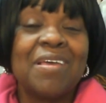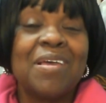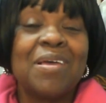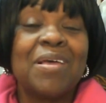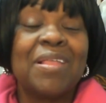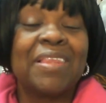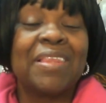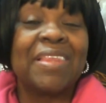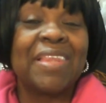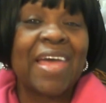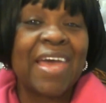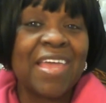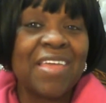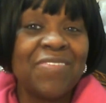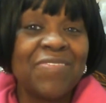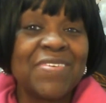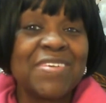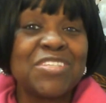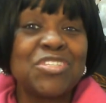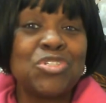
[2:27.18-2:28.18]

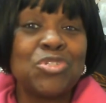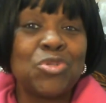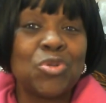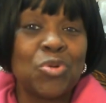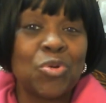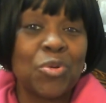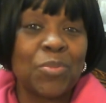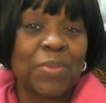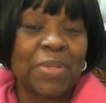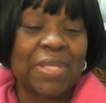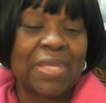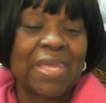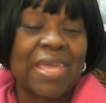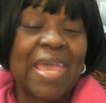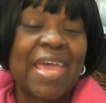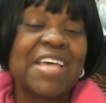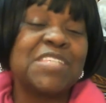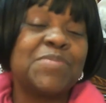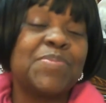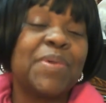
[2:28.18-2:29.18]
Life
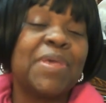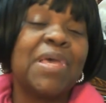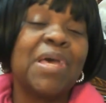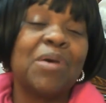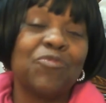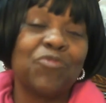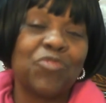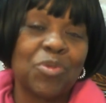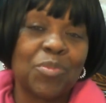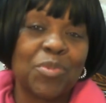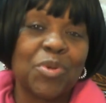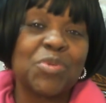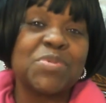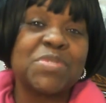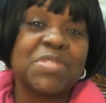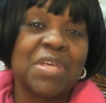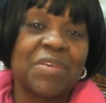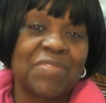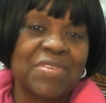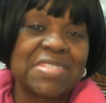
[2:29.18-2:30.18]
has become, for
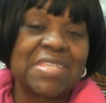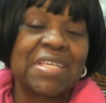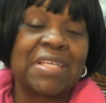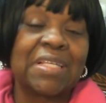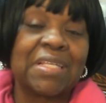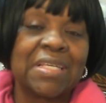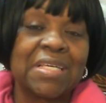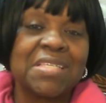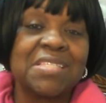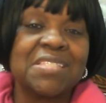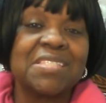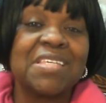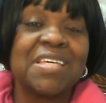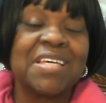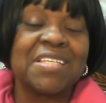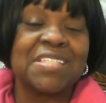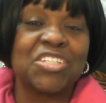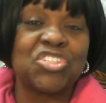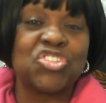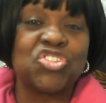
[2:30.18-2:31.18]
most of us at least,
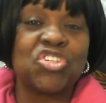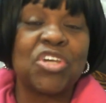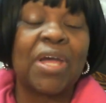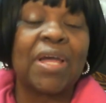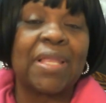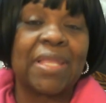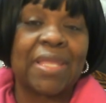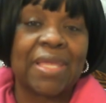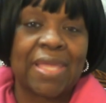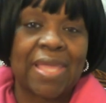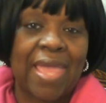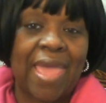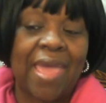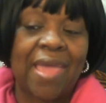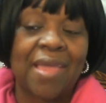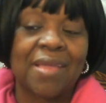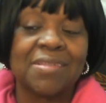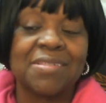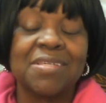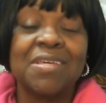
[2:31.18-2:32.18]
is a juggling
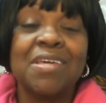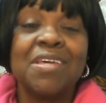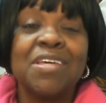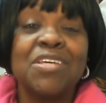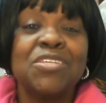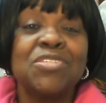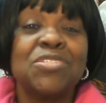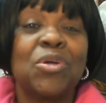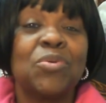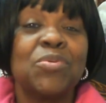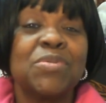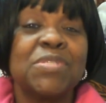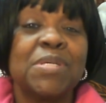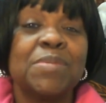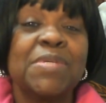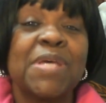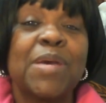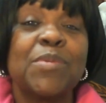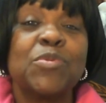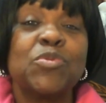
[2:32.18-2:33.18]
act. So
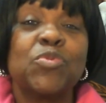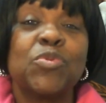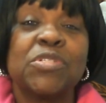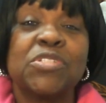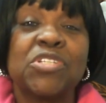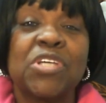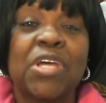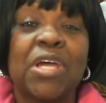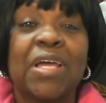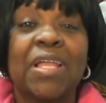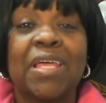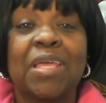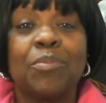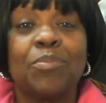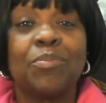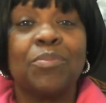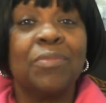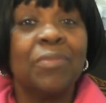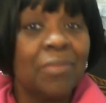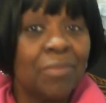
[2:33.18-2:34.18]
sometimes we're
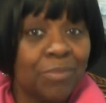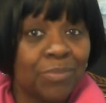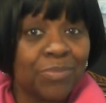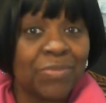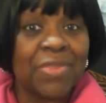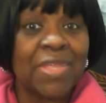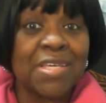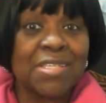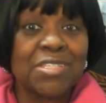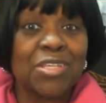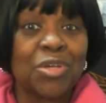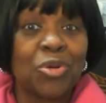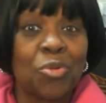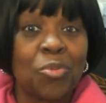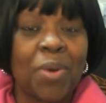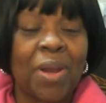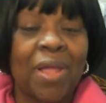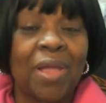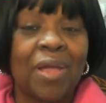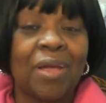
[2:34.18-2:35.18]
juggling things that are
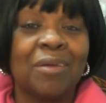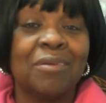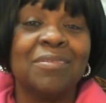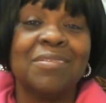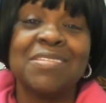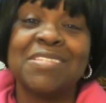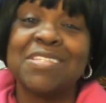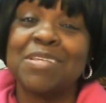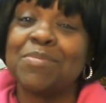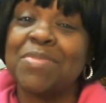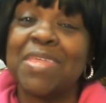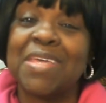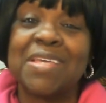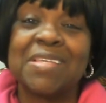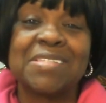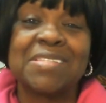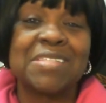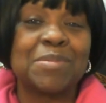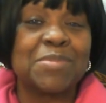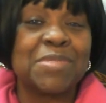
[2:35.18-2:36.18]
round,
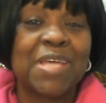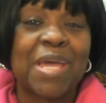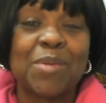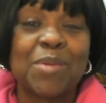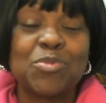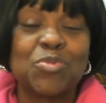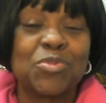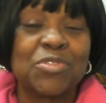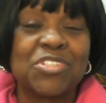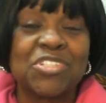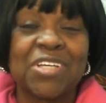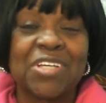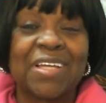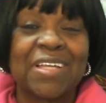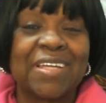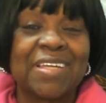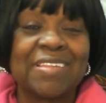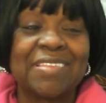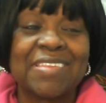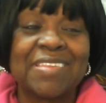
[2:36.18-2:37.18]
sometimes we're
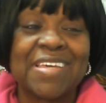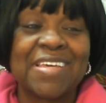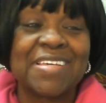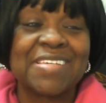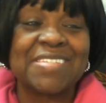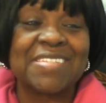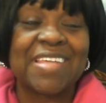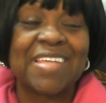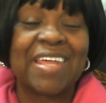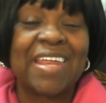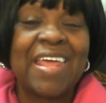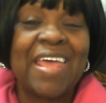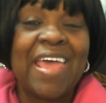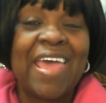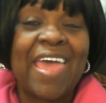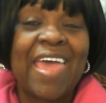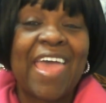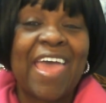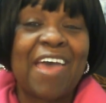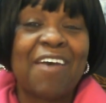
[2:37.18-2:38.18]
juggling things that
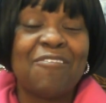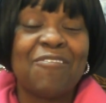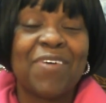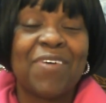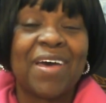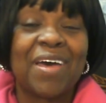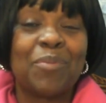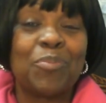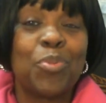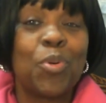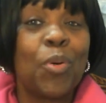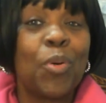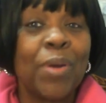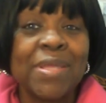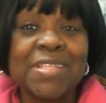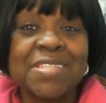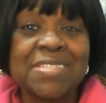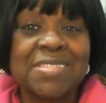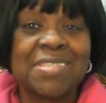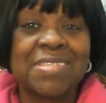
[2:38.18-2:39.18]
have
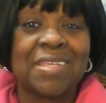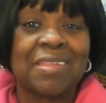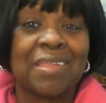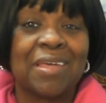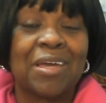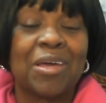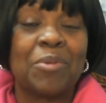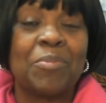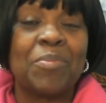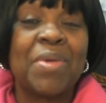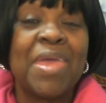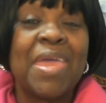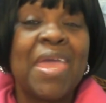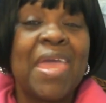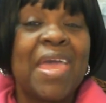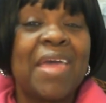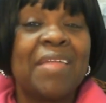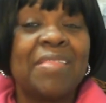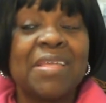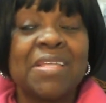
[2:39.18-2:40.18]
points to them,
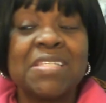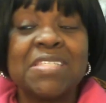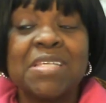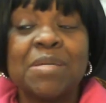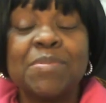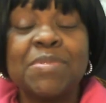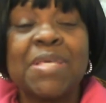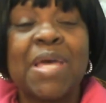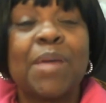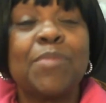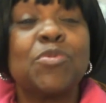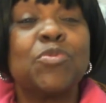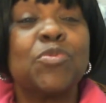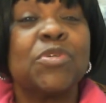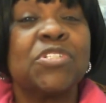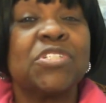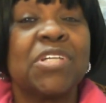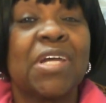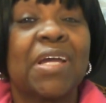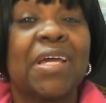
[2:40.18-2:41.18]
and then sometimes
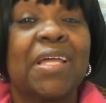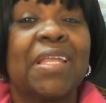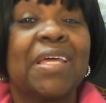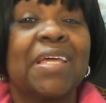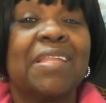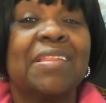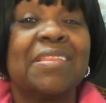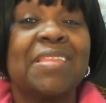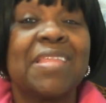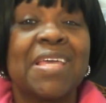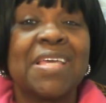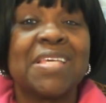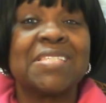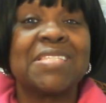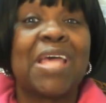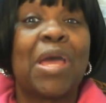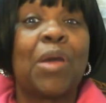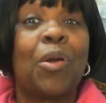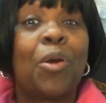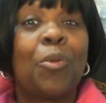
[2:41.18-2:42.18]
we're juggling things
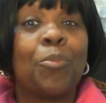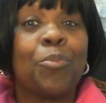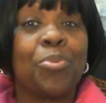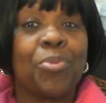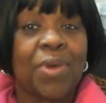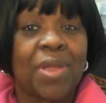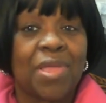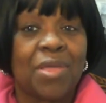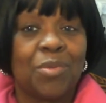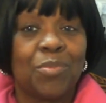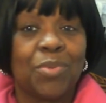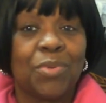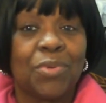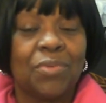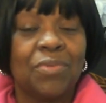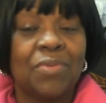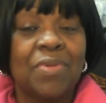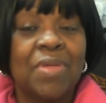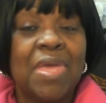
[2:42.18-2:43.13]
that are breakable.